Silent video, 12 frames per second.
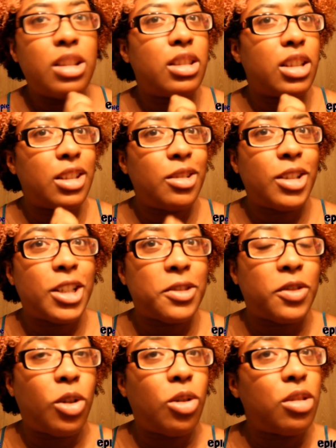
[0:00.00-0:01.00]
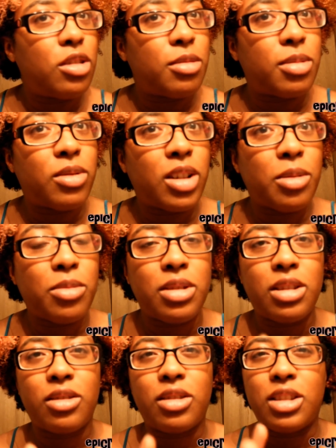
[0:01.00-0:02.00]
Thank you guys for all the subscribers
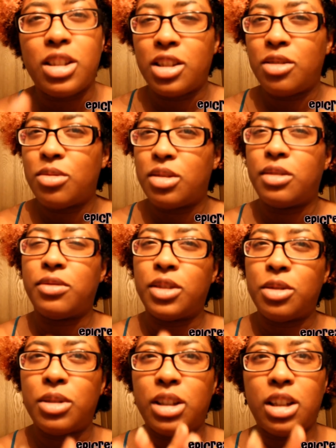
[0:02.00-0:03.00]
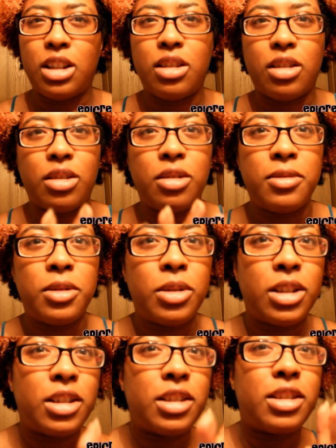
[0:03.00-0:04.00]
that are continuously flowing in. I love you
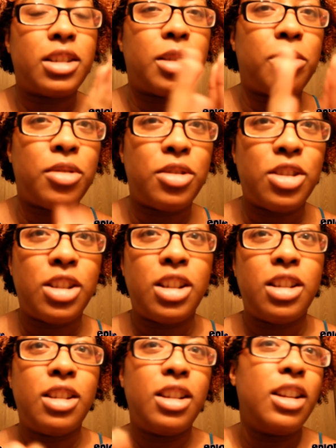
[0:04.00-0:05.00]
guys. I appreciate it.